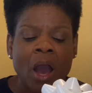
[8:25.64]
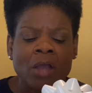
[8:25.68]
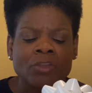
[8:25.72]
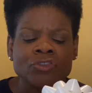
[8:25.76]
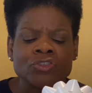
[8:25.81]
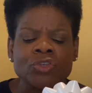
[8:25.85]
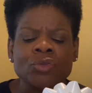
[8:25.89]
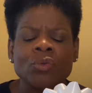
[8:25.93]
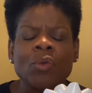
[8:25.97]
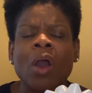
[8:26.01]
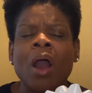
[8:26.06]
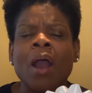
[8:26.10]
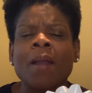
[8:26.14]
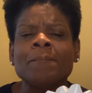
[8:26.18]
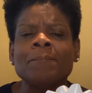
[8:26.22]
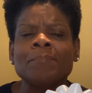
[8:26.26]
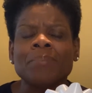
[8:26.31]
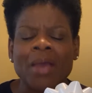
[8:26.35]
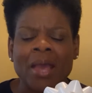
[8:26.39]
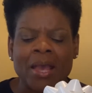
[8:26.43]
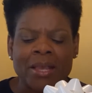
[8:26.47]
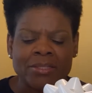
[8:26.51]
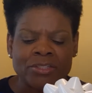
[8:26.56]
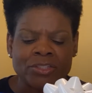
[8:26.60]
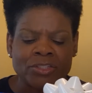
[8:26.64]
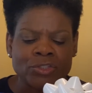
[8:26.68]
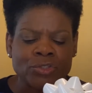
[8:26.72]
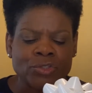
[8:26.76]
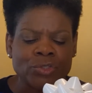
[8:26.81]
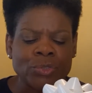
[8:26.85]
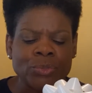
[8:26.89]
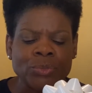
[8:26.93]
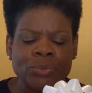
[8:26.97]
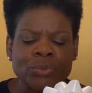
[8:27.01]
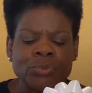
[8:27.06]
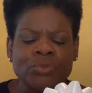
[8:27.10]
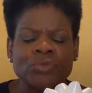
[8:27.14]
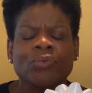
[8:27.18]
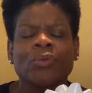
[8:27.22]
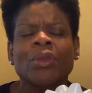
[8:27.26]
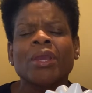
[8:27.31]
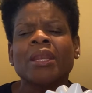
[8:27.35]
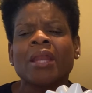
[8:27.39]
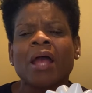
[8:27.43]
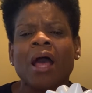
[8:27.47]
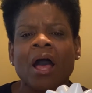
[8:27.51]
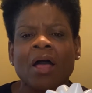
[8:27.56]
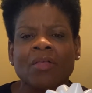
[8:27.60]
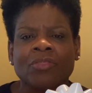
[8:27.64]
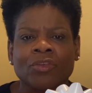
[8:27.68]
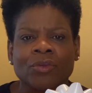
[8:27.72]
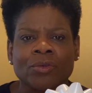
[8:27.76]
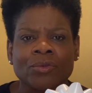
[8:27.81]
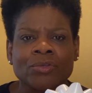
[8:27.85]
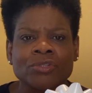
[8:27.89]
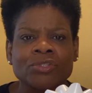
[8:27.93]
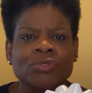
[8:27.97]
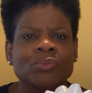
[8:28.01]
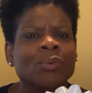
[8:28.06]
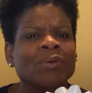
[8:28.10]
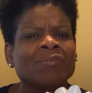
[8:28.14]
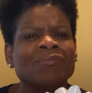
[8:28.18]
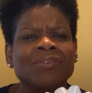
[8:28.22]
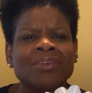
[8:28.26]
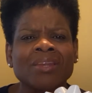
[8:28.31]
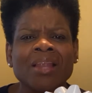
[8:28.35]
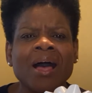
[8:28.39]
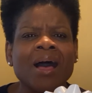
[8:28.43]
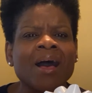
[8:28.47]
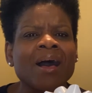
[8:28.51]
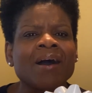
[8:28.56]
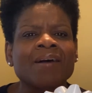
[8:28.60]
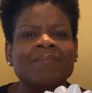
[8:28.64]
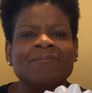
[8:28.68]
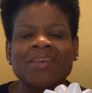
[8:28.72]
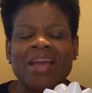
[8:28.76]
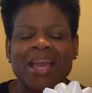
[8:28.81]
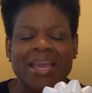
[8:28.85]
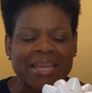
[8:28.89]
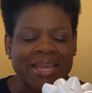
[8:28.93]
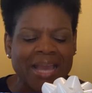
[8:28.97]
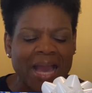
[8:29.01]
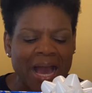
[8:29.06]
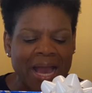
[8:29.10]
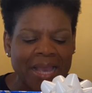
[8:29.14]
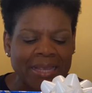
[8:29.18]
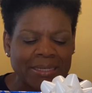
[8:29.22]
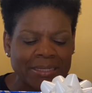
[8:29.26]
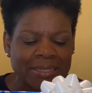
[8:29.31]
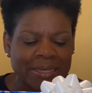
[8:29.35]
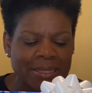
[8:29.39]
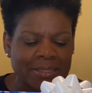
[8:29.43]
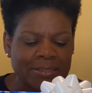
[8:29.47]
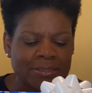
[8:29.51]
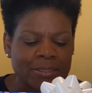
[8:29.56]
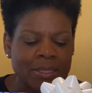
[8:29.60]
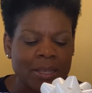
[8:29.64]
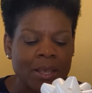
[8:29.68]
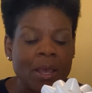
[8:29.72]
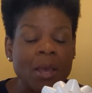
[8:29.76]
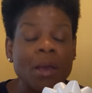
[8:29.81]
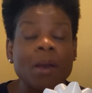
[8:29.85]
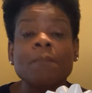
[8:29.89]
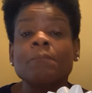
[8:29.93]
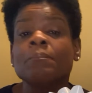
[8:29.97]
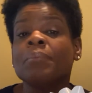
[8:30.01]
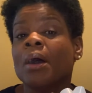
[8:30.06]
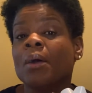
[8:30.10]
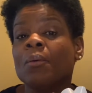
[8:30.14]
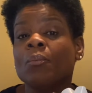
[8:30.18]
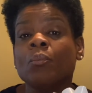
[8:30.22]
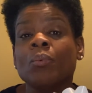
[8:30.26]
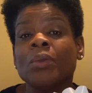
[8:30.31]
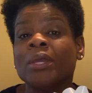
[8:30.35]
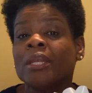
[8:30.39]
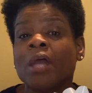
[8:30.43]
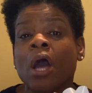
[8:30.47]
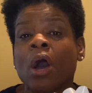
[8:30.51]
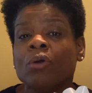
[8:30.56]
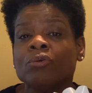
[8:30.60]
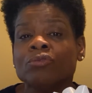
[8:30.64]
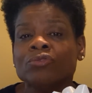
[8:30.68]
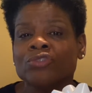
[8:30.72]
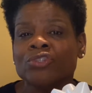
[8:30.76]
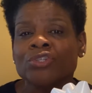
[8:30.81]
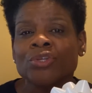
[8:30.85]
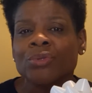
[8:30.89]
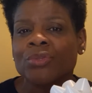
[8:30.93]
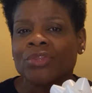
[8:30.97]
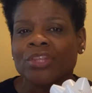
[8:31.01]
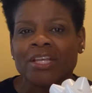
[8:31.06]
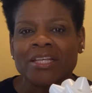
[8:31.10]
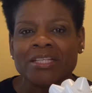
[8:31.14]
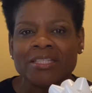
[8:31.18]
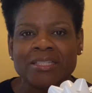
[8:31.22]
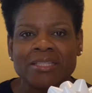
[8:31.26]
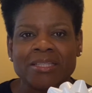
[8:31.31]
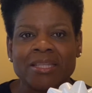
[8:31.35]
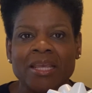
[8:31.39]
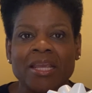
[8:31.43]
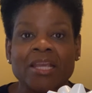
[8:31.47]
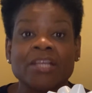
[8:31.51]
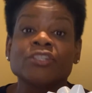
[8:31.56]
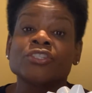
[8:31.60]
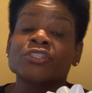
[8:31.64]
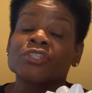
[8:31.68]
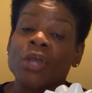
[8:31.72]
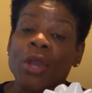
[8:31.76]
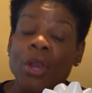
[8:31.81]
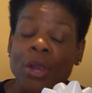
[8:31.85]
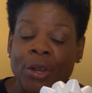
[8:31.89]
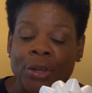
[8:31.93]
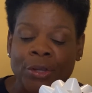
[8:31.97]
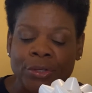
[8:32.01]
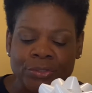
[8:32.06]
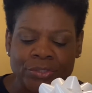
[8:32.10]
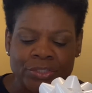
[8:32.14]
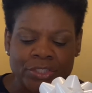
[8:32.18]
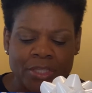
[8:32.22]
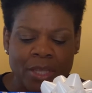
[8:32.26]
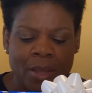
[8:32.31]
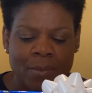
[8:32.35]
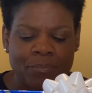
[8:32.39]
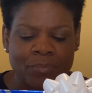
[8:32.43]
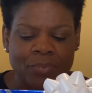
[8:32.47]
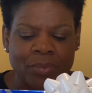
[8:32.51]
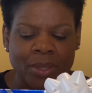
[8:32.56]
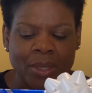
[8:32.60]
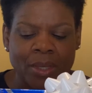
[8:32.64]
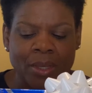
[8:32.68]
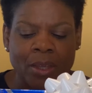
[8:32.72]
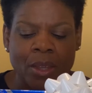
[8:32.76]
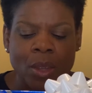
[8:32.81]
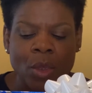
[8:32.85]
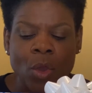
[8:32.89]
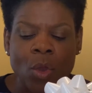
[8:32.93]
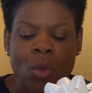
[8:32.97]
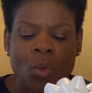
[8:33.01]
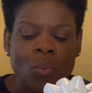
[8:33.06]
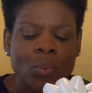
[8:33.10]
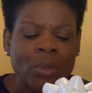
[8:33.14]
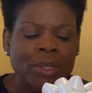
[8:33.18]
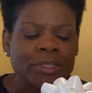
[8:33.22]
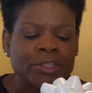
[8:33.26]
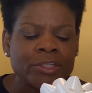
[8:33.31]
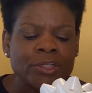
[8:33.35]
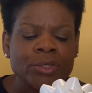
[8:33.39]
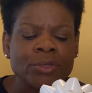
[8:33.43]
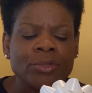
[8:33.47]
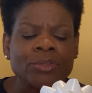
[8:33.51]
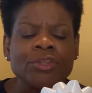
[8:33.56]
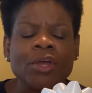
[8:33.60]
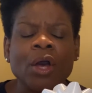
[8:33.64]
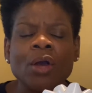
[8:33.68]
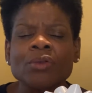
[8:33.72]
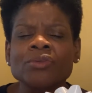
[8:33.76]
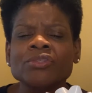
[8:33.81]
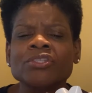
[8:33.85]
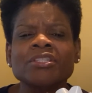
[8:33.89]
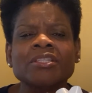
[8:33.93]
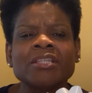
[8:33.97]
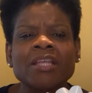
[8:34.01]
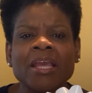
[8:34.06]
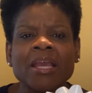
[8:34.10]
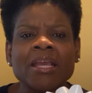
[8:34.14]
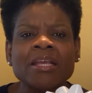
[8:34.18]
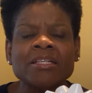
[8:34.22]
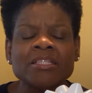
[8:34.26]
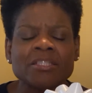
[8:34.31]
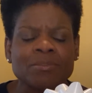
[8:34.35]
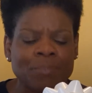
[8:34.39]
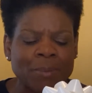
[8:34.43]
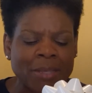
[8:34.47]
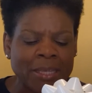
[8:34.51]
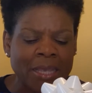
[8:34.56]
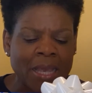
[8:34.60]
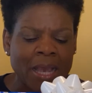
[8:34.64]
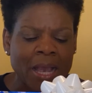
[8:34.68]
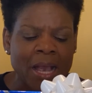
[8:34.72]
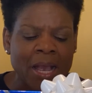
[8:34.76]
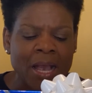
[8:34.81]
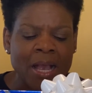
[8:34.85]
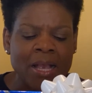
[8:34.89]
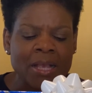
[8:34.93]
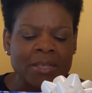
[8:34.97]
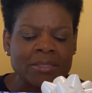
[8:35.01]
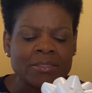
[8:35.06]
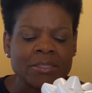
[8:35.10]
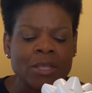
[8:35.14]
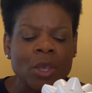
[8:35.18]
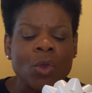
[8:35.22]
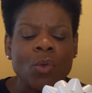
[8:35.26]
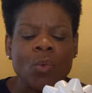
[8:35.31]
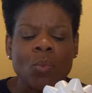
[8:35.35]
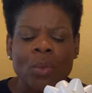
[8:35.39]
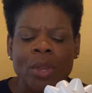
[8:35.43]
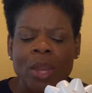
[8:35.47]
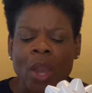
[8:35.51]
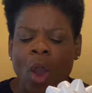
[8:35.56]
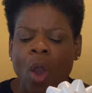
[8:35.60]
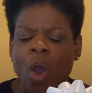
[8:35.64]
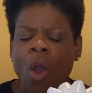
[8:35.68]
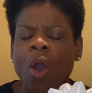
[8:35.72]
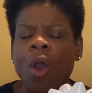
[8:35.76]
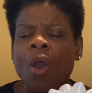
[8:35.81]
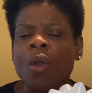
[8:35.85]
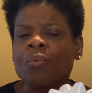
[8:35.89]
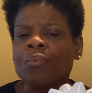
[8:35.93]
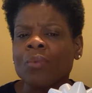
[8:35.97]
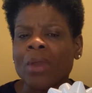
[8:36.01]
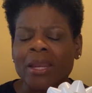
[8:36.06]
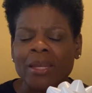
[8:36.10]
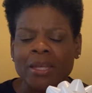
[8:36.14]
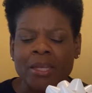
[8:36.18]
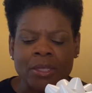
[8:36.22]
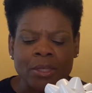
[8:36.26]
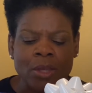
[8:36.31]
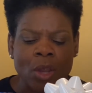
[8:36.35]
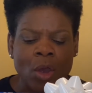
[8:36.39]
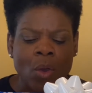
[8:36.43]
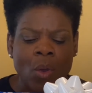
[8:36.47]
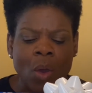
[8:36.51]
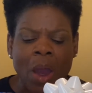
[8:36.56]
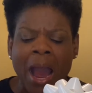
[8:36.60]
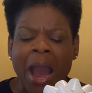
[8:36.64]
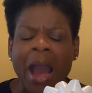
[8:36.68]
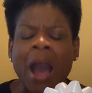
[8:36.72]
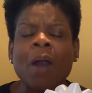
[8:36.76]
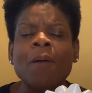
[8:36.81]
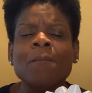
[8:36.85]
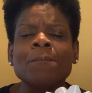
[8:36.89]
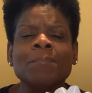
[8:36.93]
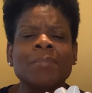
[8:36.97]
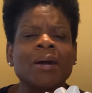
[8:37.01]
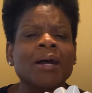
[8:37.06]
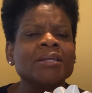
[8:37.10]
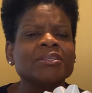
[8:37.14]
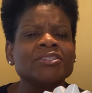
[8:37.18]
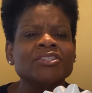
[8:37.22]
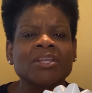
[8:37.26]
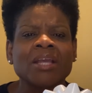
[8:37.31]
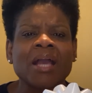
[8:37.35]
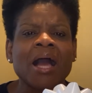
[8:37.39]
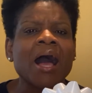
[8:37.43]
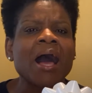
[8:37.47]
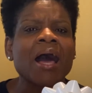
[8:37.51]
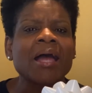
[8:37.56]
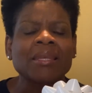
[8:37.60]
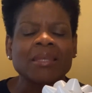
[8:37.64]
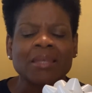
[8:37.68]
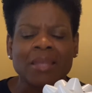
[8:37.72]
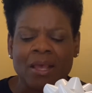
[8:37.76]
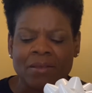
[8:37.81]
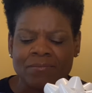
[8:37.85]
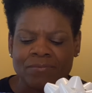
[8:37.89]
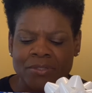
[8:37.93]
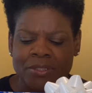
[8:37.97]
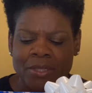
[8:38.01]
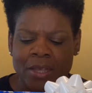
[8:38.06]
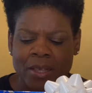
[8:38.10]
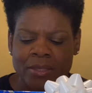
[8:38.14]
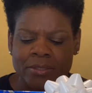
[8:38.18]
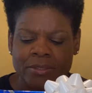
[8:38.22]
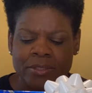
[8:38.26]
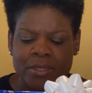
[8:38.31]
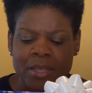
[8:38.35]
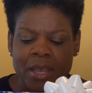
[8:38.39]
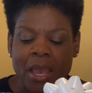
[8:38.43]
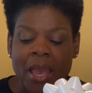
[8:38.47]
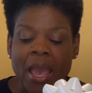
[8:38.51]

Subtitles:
do our best to treat others with love and kindness. But we don't do these things to earn something. We do those things because we already know how much God loves us.